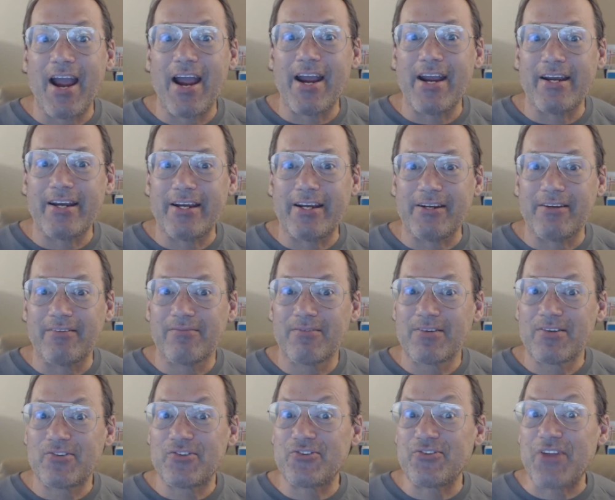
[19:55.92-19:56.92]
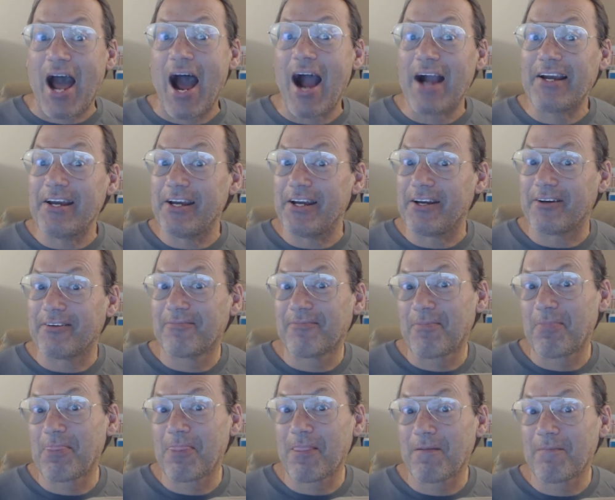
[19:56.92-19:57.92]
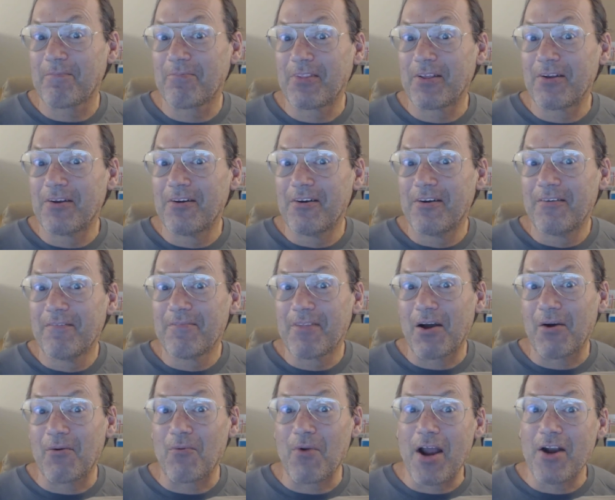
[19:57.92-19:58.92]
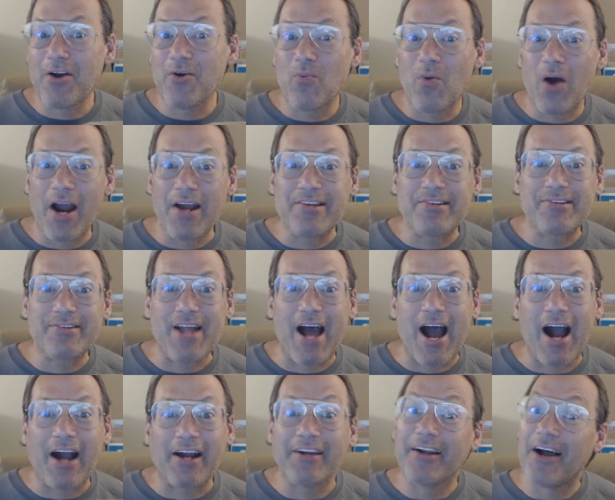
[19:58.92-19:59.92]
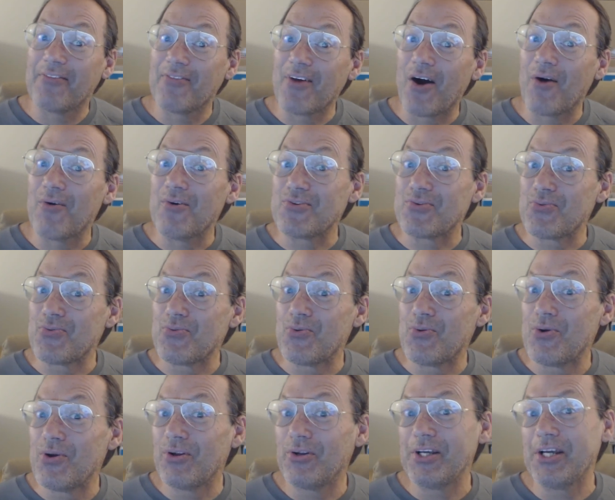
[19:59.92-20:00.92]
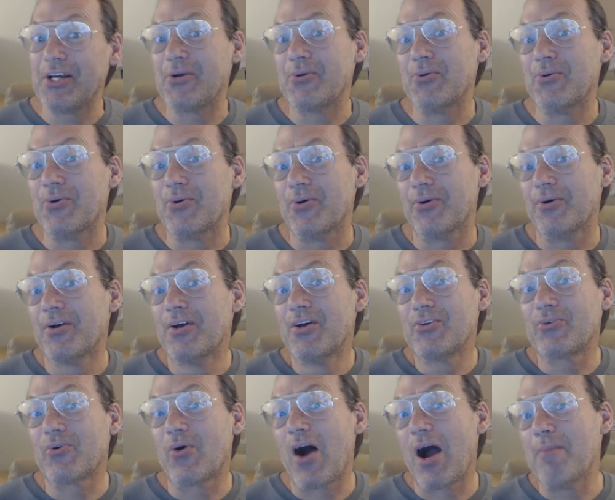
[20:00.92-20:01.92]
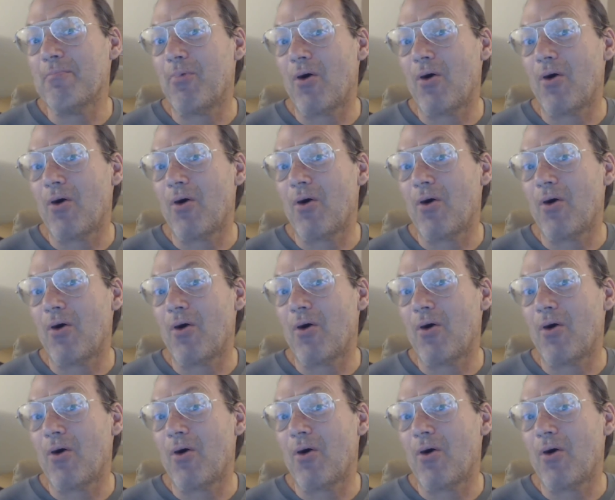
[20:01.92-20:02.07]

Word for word: a stocking, a red and white stocking. I thought was really cool. So